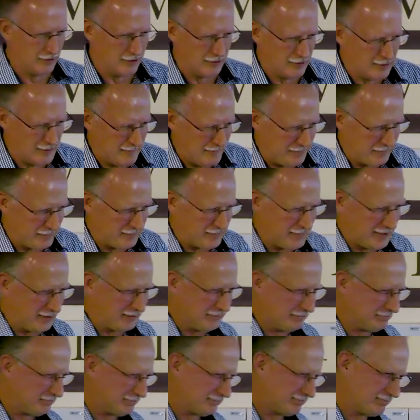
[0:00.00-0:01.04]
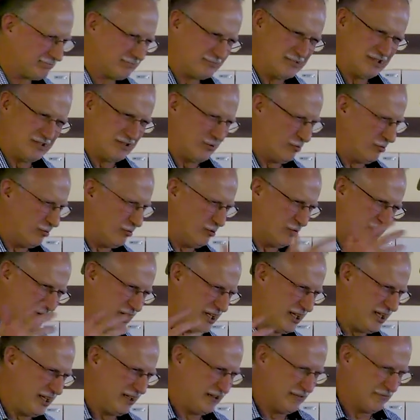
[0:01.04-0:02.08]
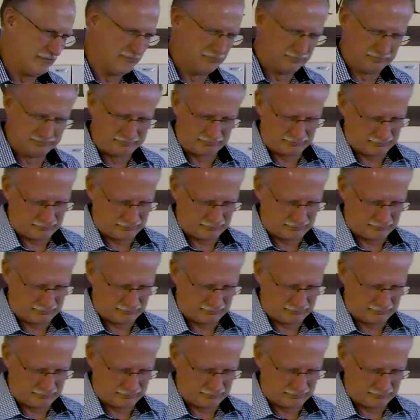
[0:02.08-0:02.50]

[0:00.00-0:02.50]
and this whole thing of